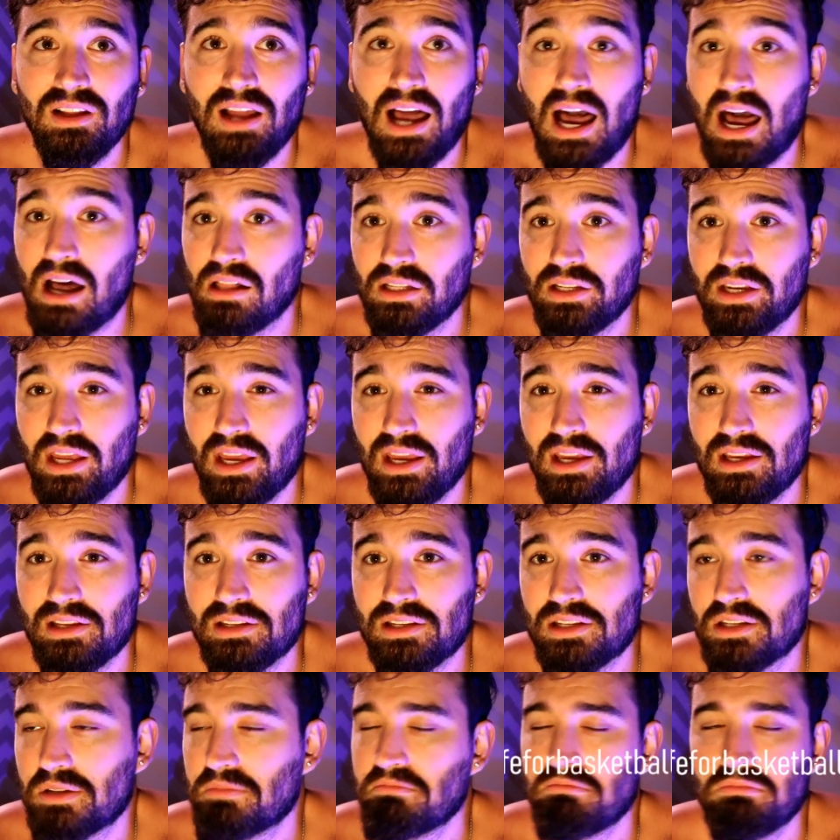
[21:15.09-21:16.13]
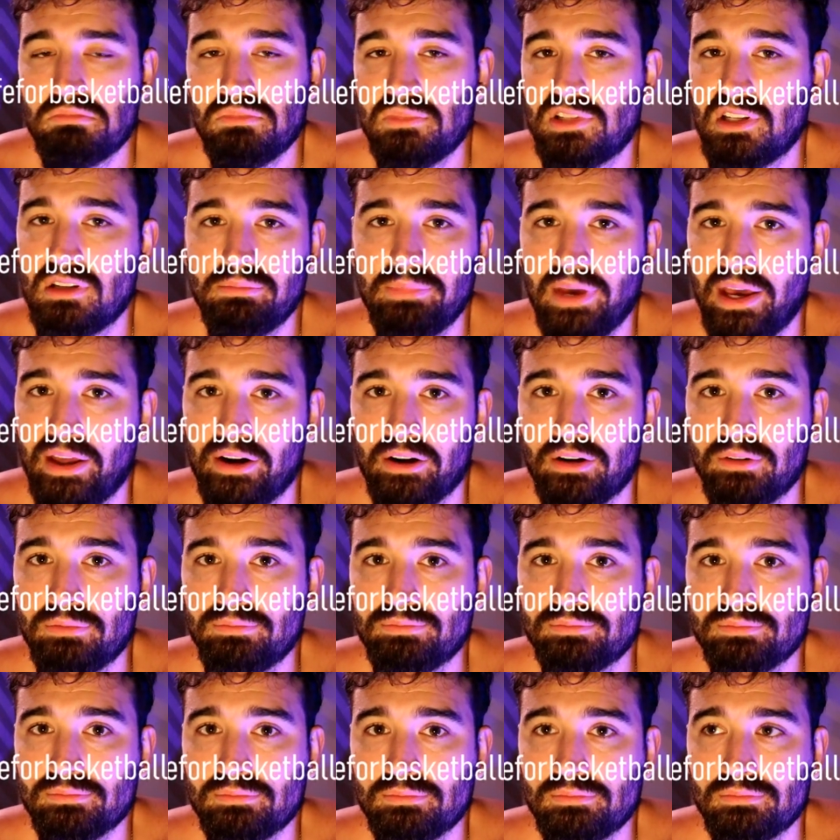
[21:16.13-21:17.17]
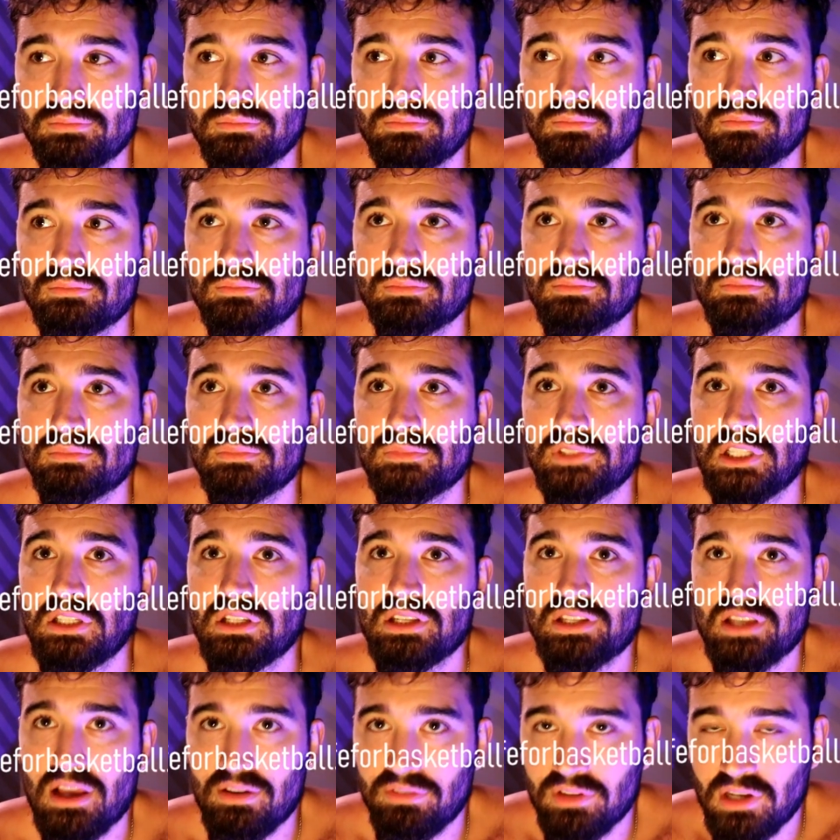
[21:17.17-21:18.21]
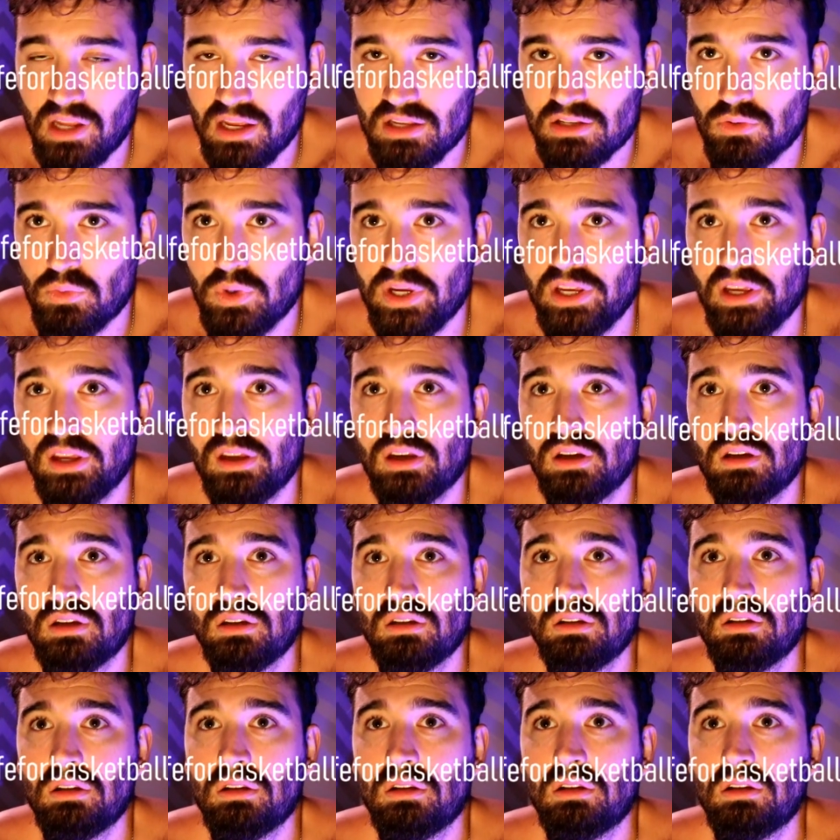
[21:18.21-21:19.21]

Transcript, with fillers: Holidays didn't matter. Seven days a week,